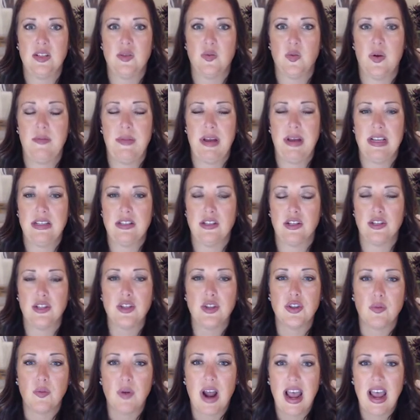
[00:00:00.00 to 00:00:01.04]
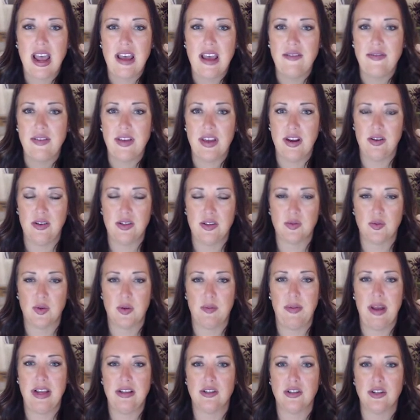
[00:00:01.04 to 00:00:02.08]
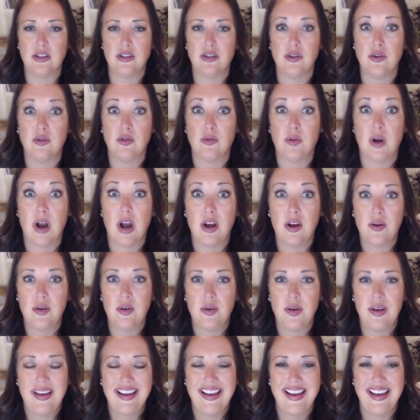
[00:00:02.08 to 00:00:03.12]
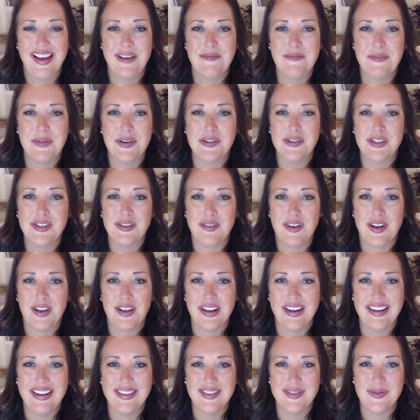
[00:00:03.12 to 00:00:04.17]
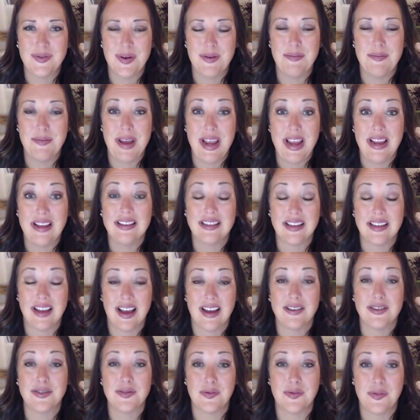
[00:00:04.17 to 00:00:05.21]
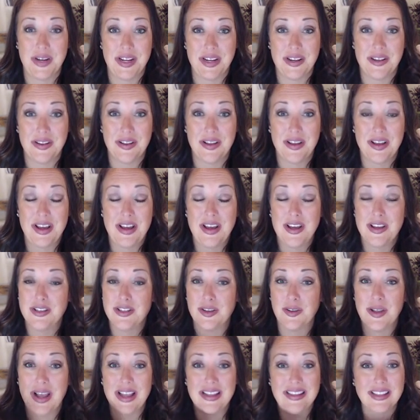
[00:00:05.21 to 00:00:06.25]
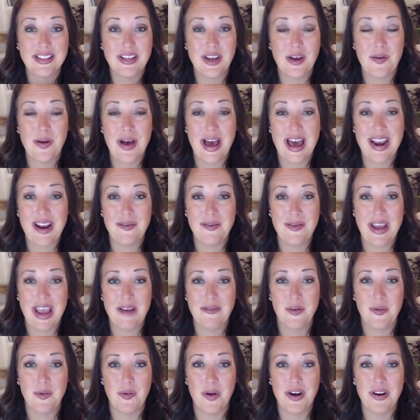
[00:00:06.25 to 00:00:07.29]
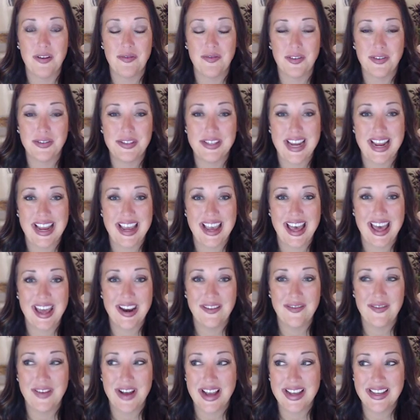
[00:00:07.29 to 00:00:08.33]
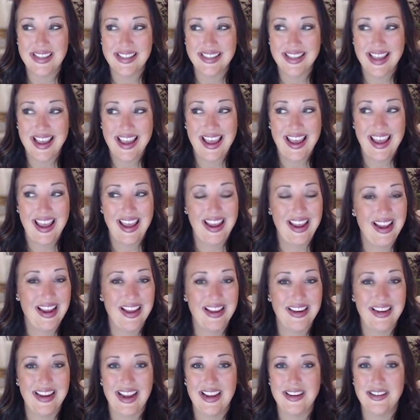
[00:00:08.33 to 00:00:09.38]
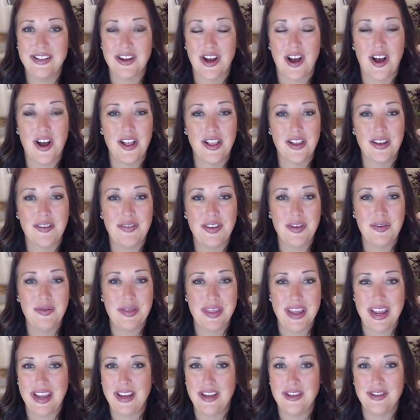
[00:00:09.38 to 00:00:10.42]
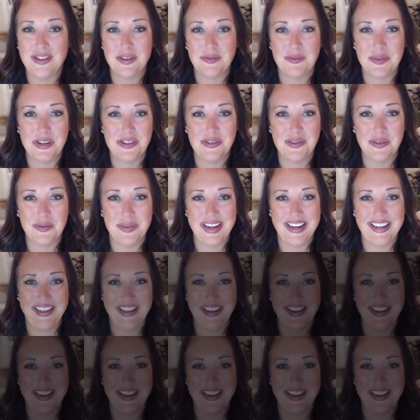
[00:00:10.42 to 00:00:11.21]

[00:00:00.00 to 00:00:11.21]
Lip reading: what makes us thrive. It is what makes us grow. And most of all, it is what makes us real. So let's go at it. We have a wonderful day ahead of us. And to all of you, thank you so much for being